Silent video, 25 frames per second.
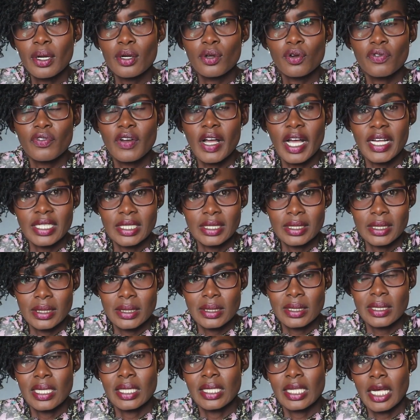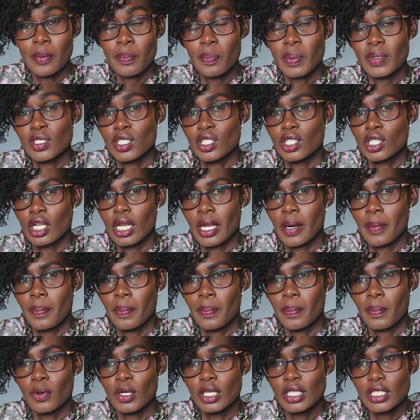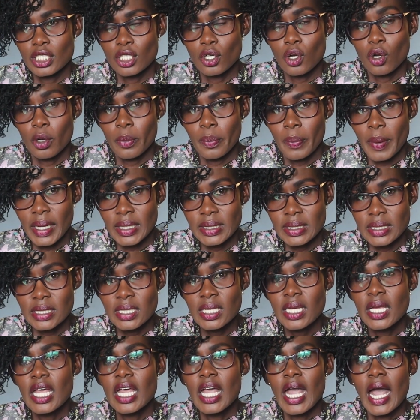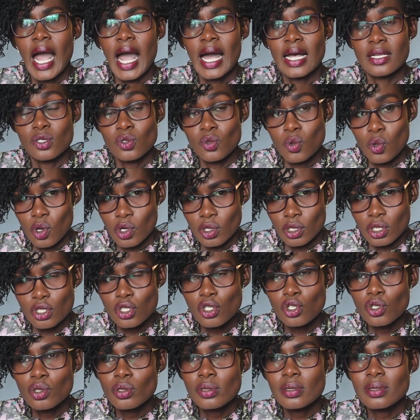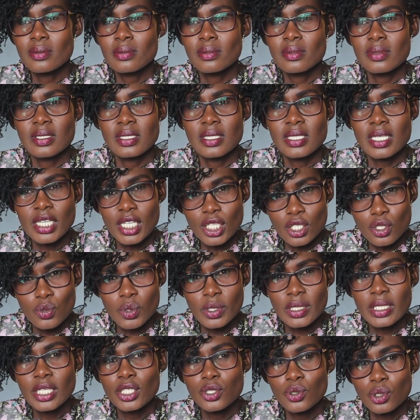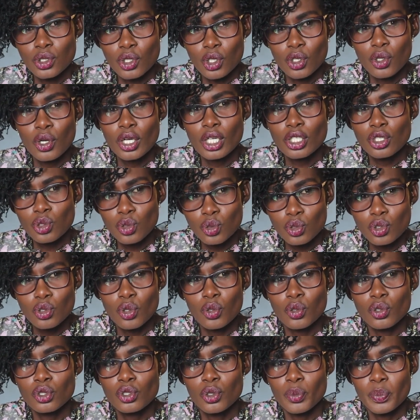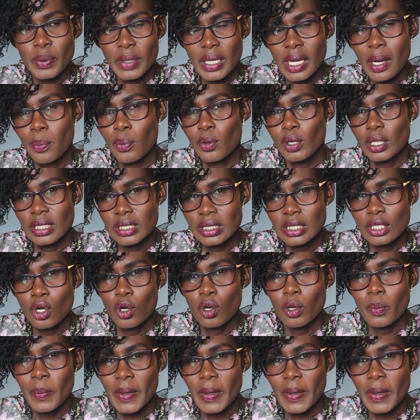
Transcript: of candidates that particular political party has won. So see into it that when you're going to pick a political